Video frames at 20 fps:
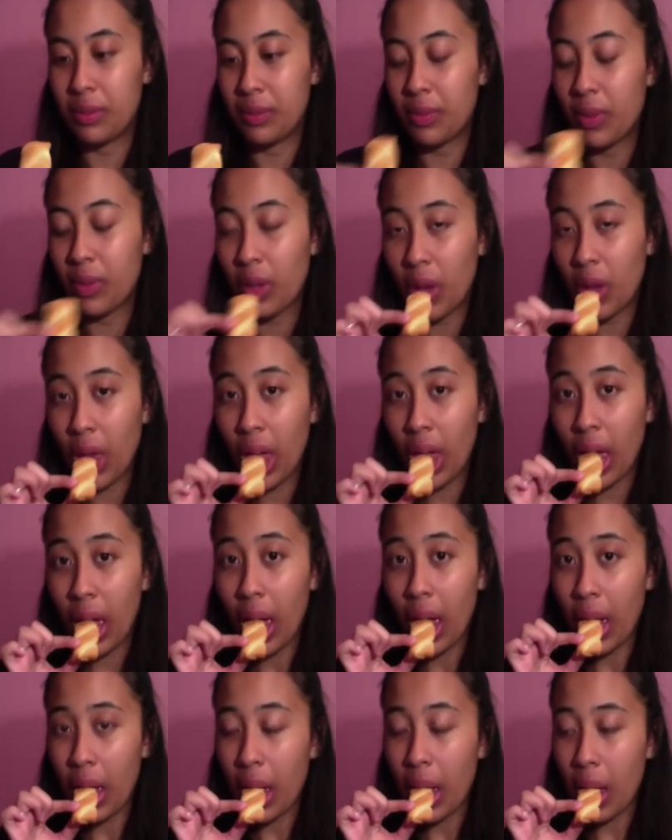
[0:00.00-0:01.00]

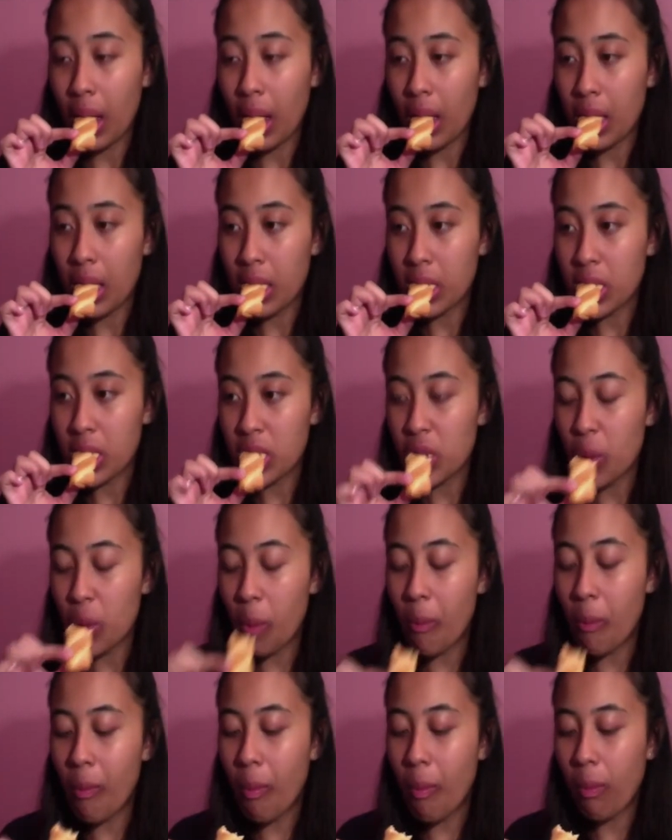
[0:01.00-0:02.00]

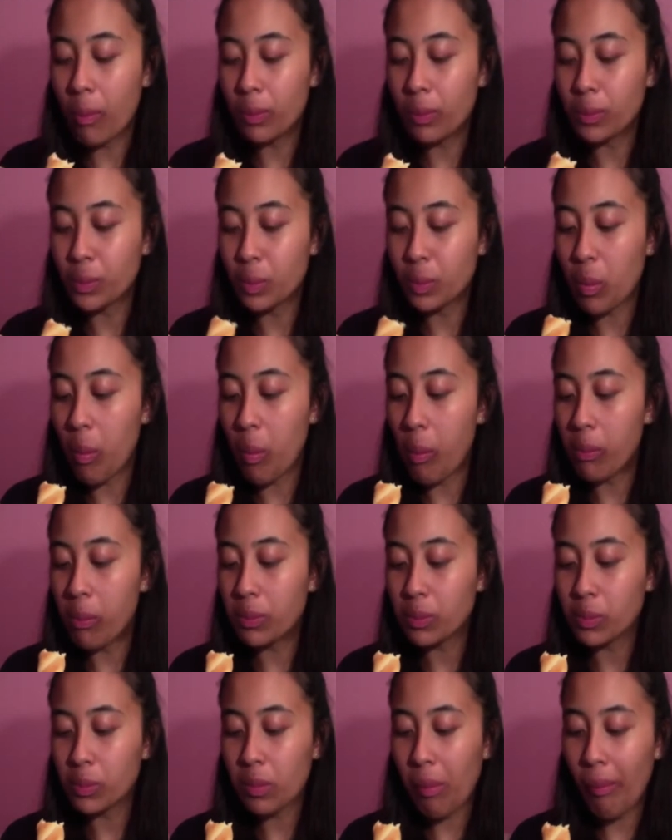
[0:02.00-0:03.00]

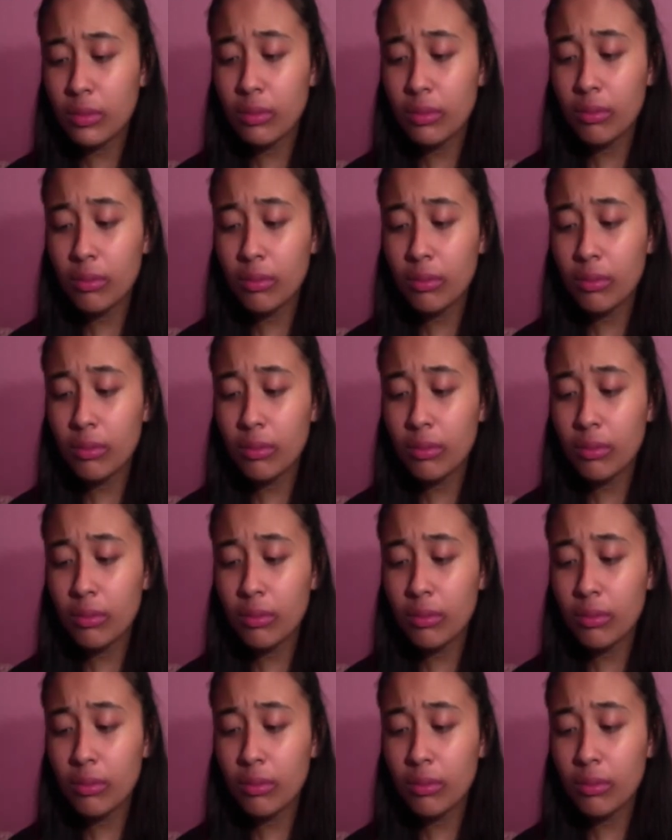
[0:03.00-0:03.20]
(silence)